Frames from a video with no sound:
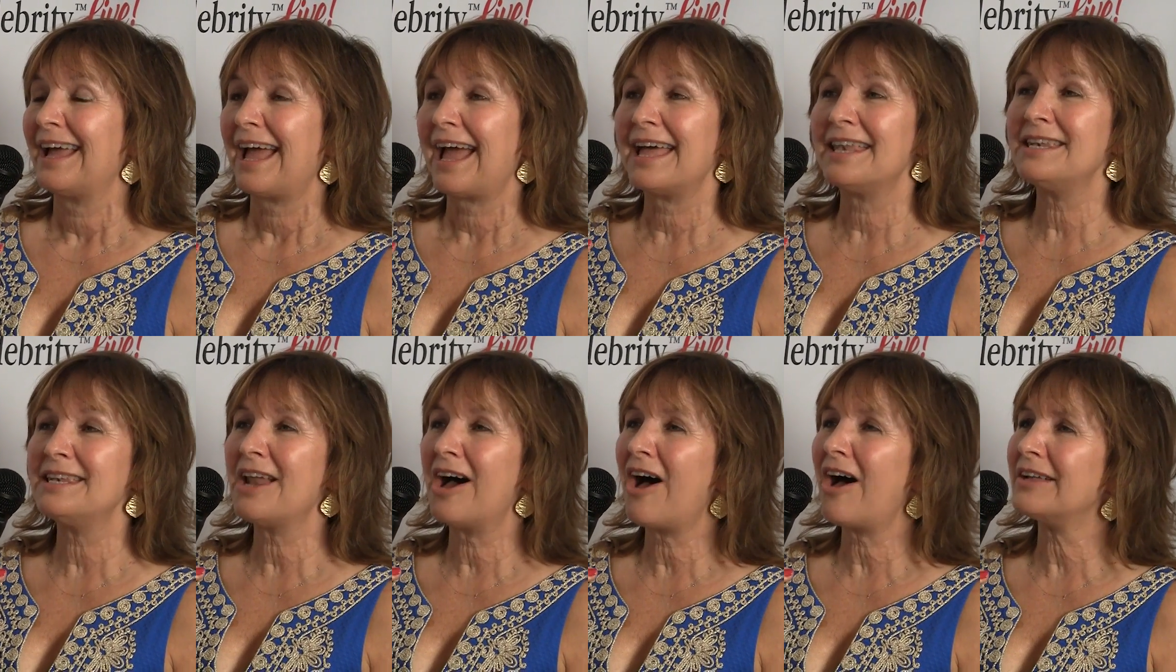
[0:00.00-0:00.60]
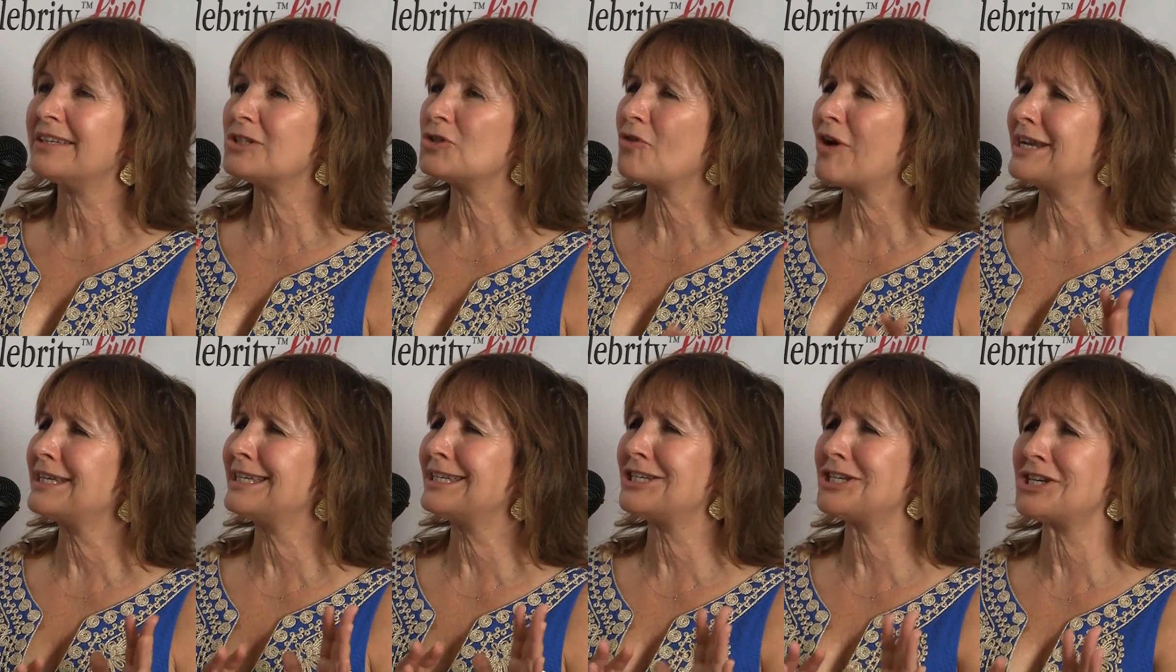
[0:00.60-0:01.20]
and not
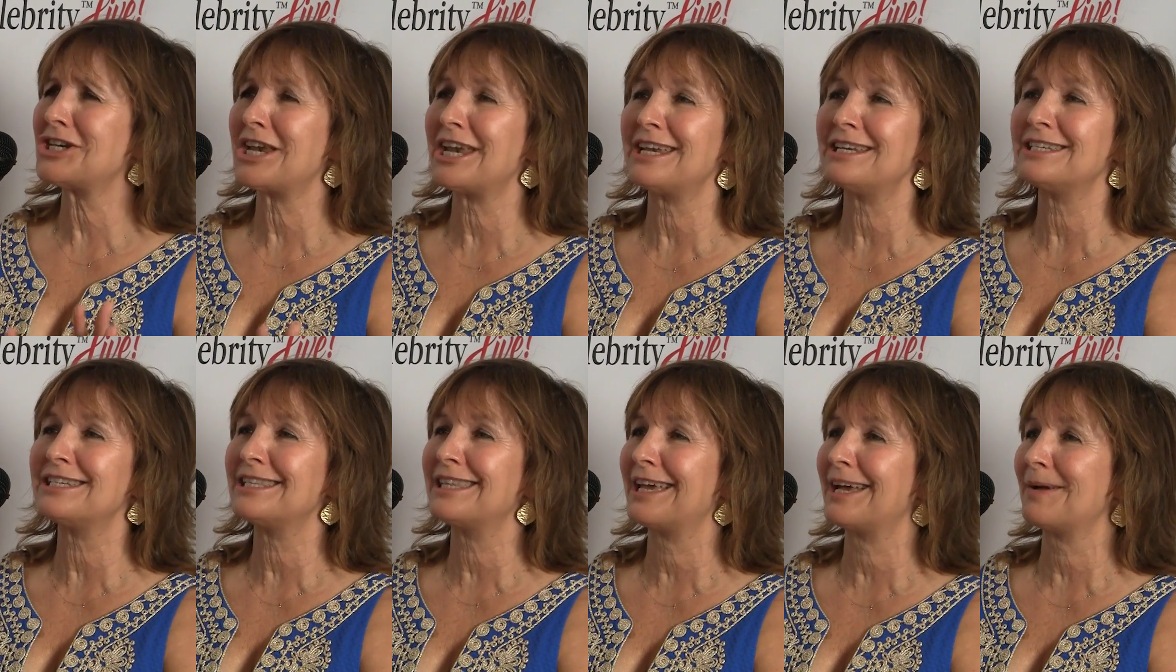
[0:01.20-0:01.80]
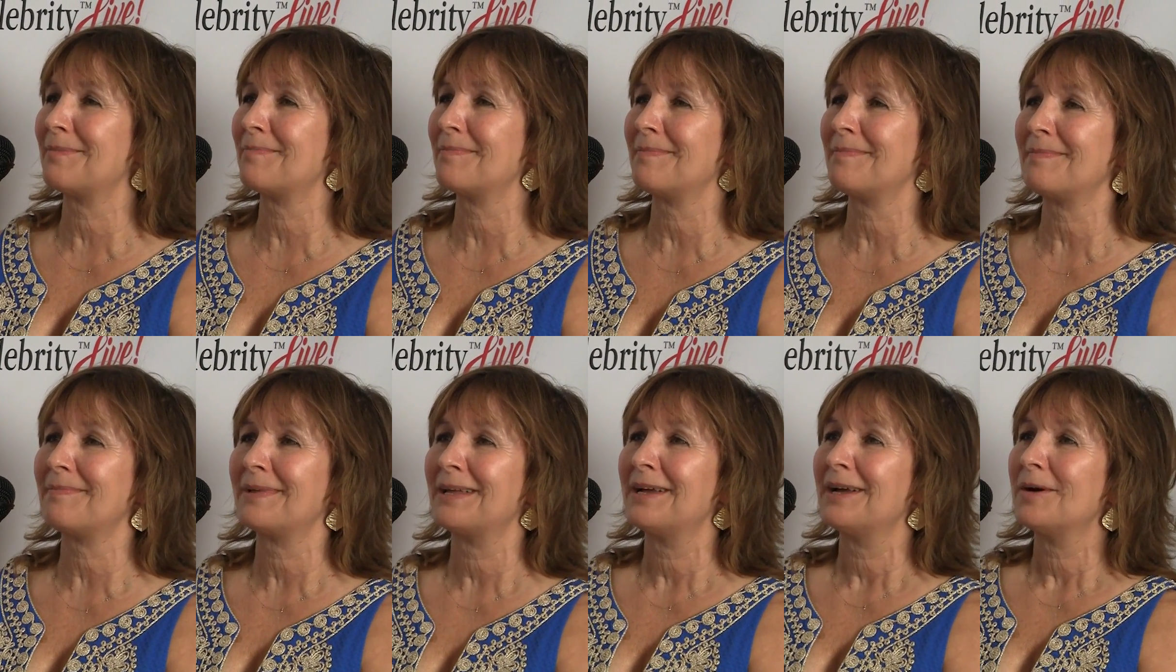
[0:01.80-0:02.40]
try to change them,
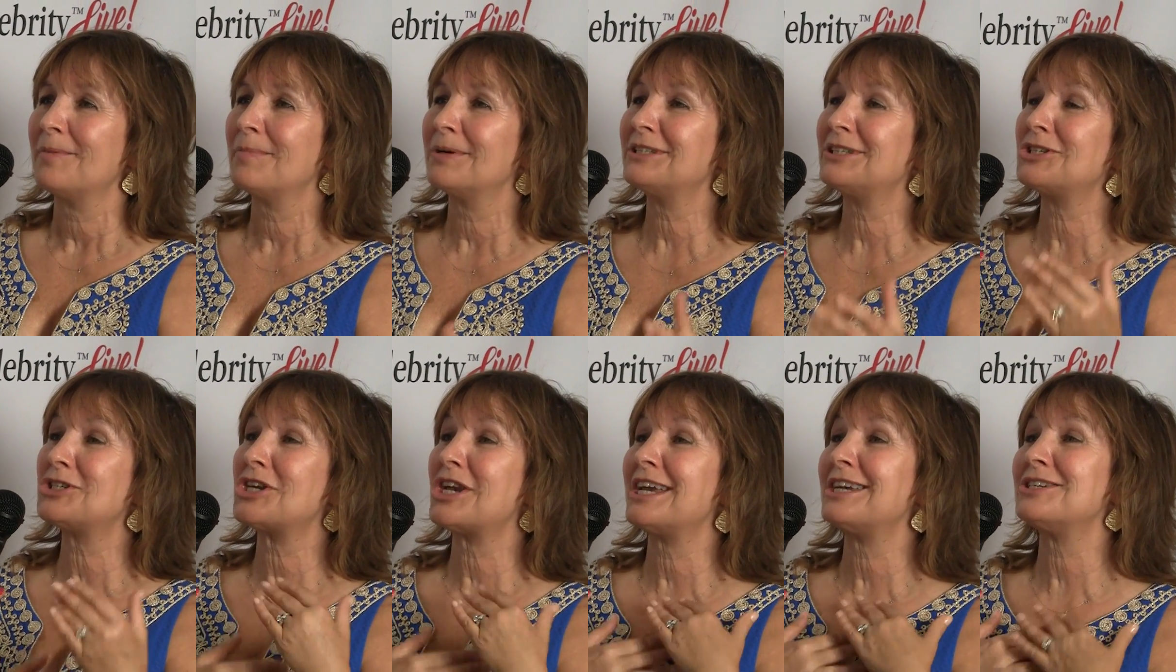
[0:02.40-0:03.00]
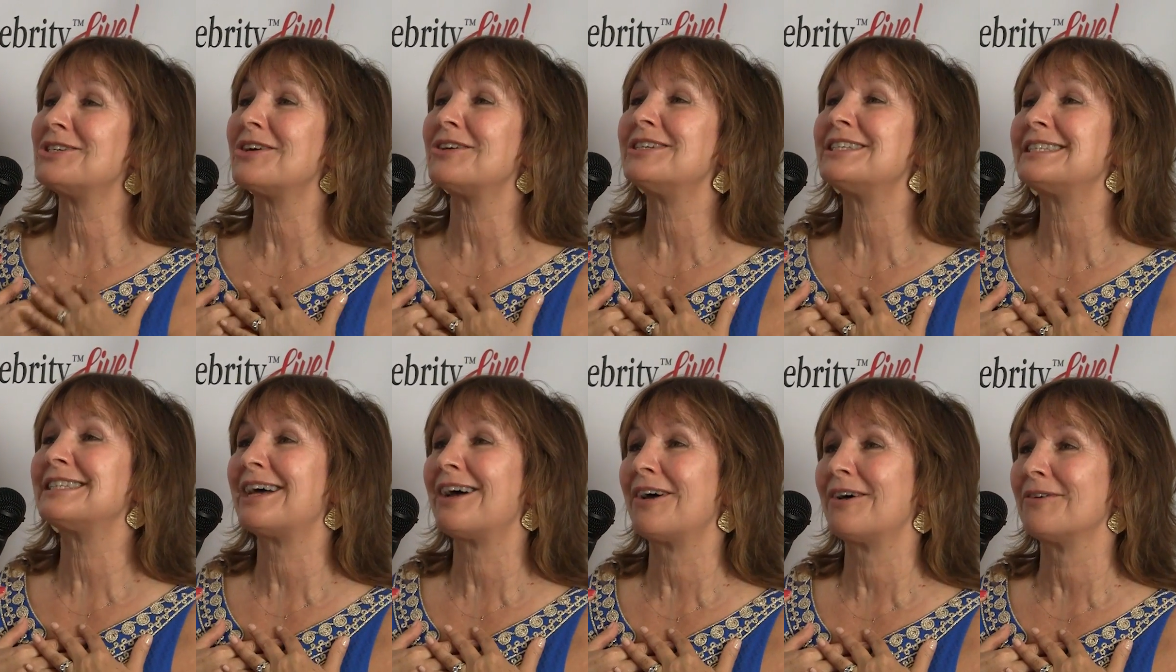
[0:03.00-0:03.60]
but to change
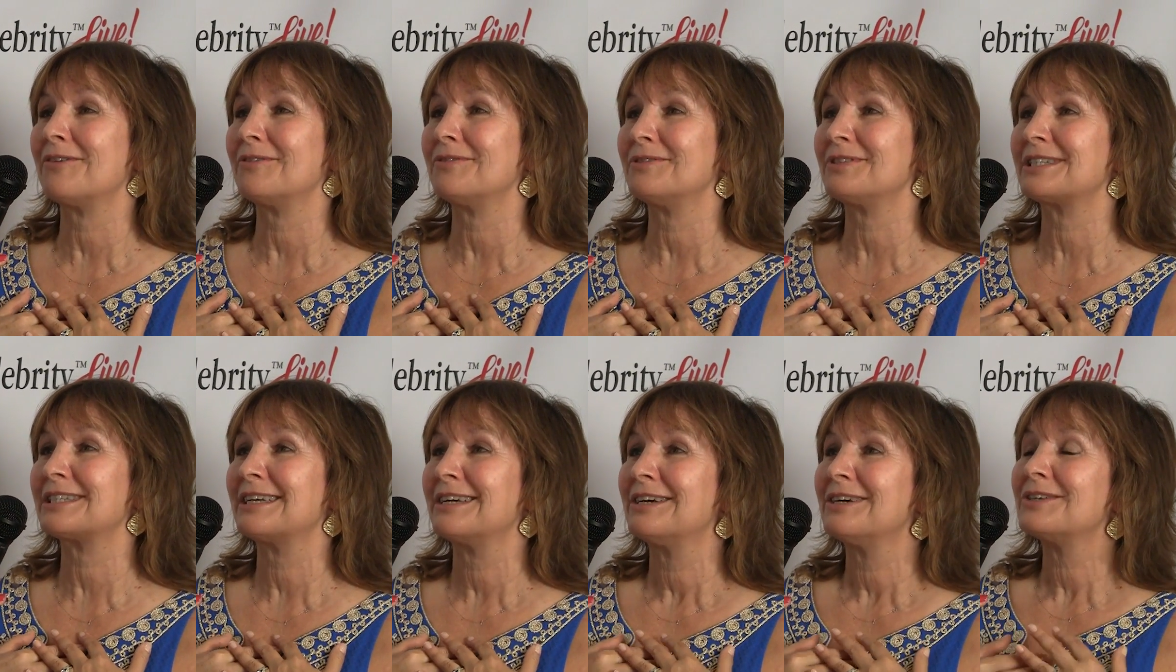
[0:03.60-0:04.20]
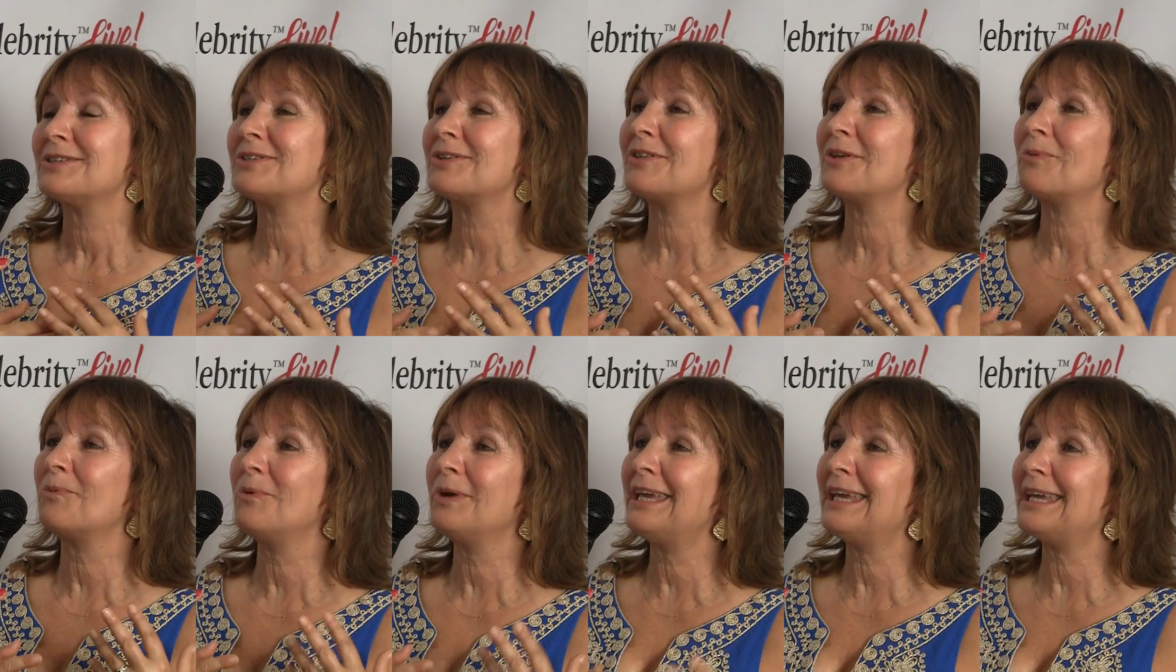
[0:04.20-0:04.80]
ourselves so
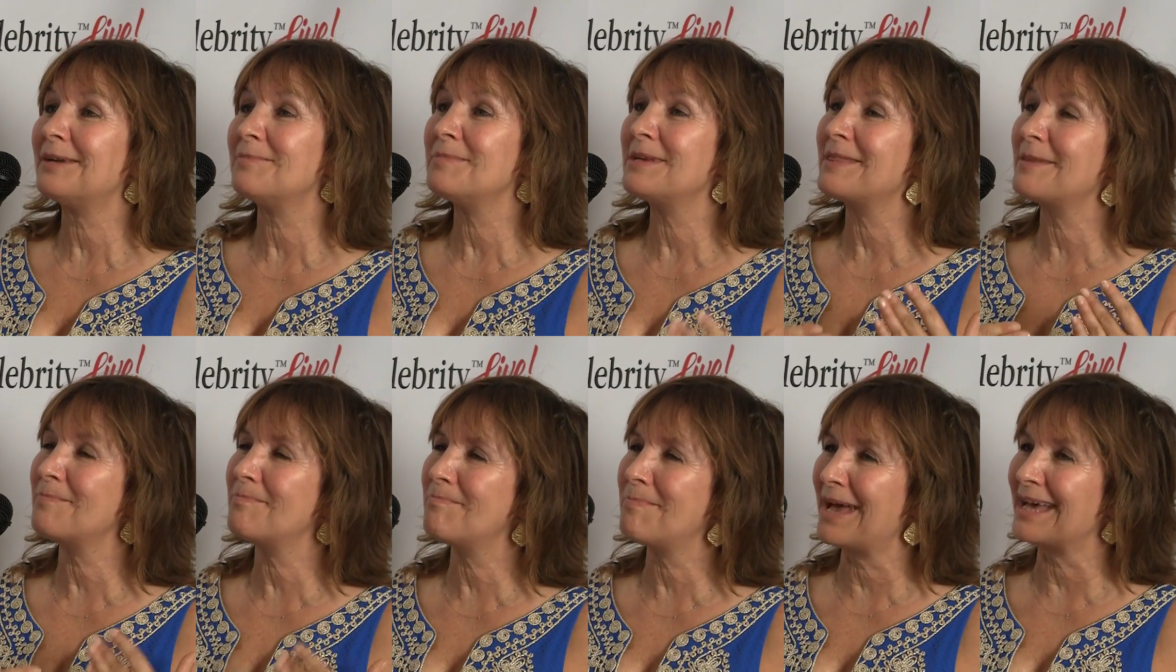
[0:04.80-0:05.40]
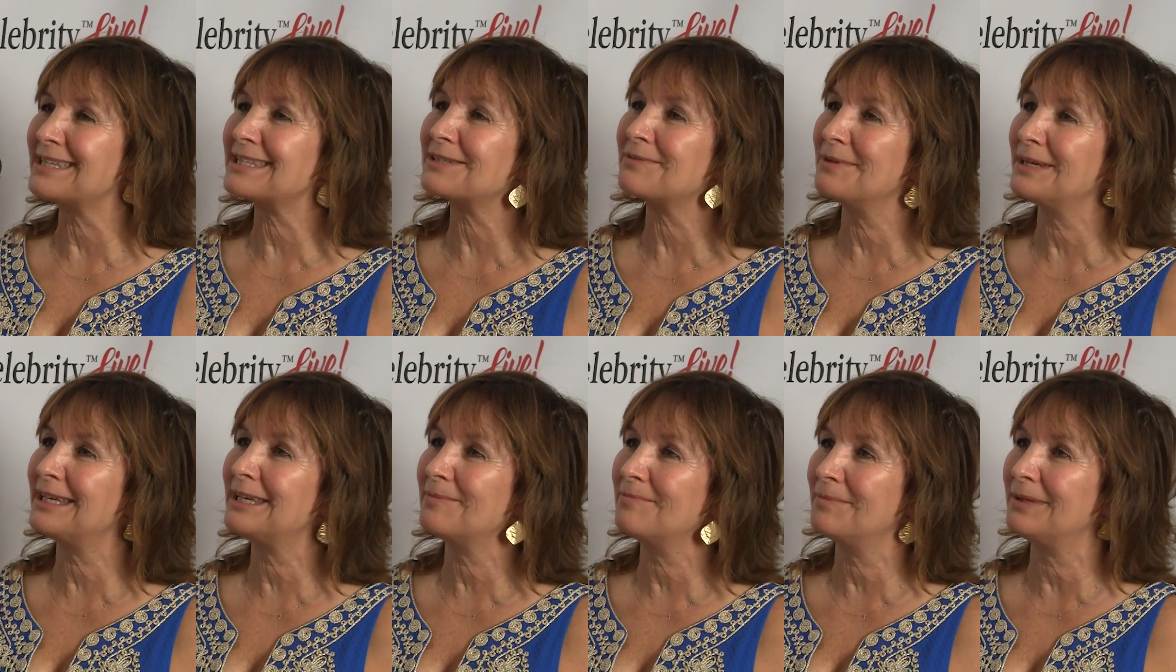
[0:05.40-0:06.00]
that we can be the best
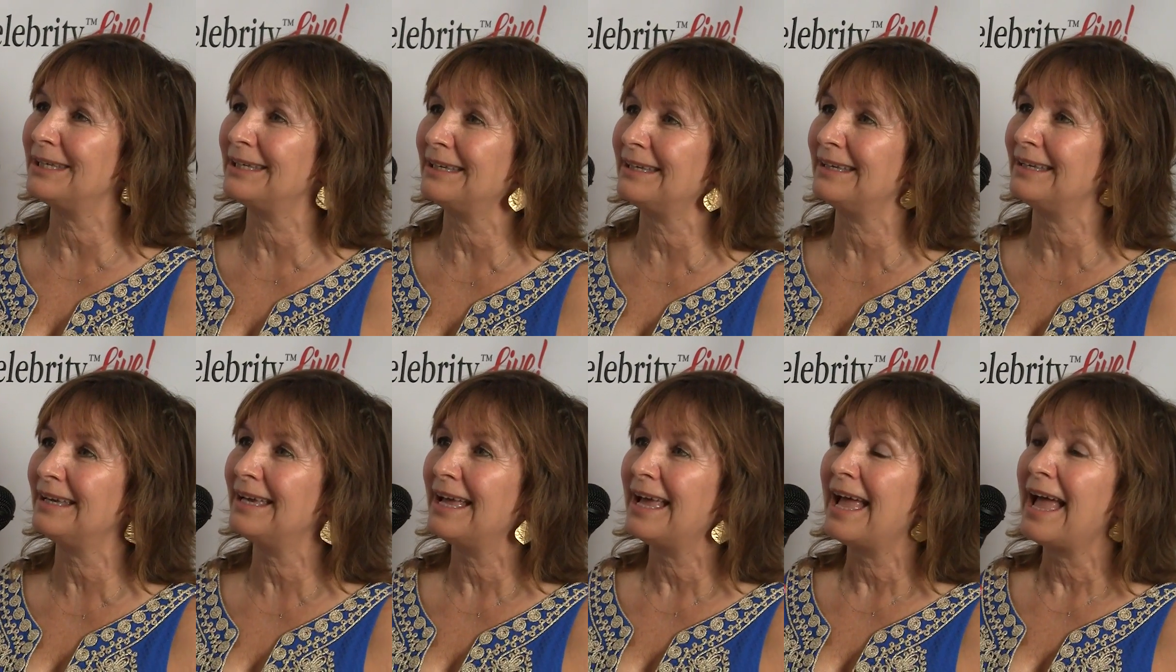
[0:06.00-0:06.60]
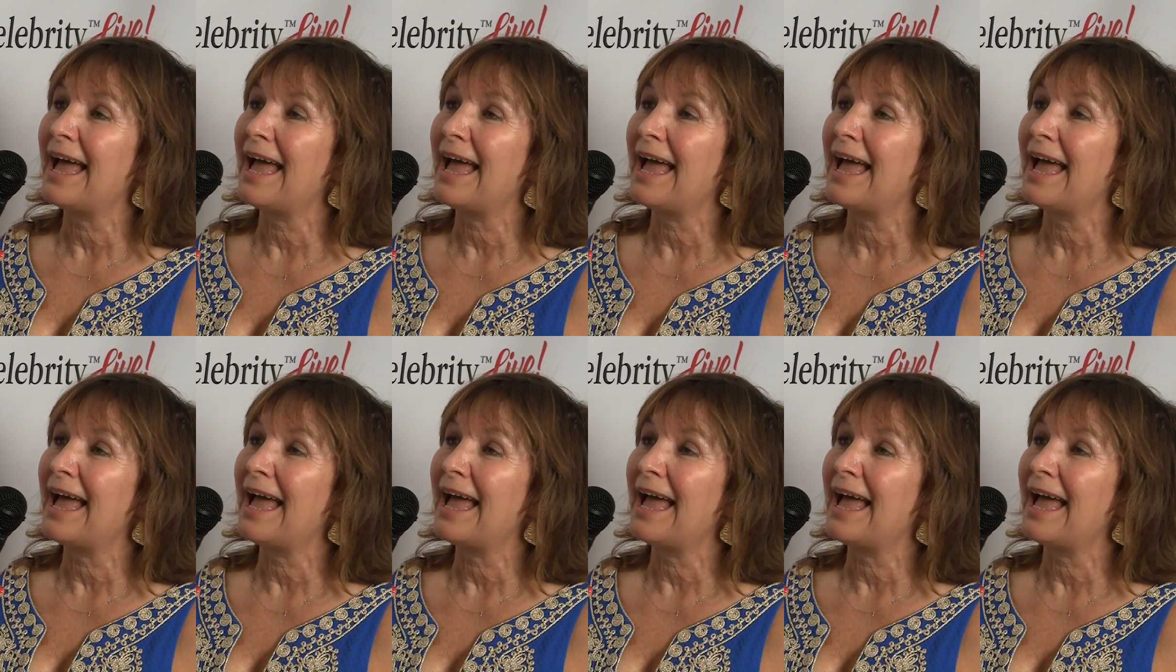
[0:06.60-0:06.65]
we can be